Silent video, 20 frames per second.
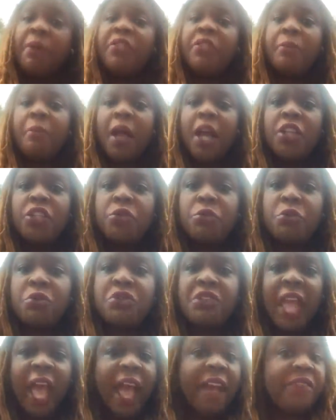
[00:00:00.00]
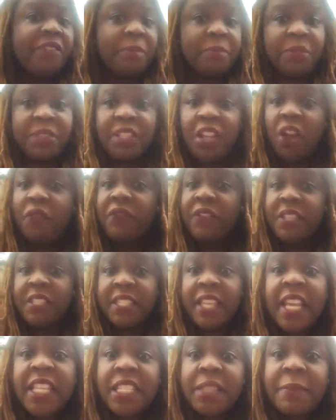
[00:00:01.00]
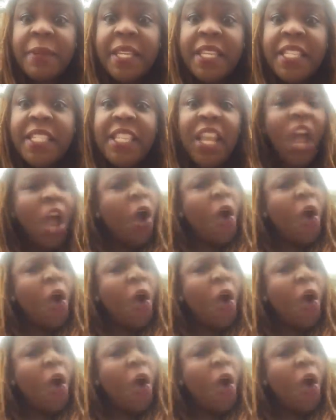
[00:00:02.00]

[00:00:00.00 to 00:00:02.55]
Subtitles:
of the modules have some self-assessments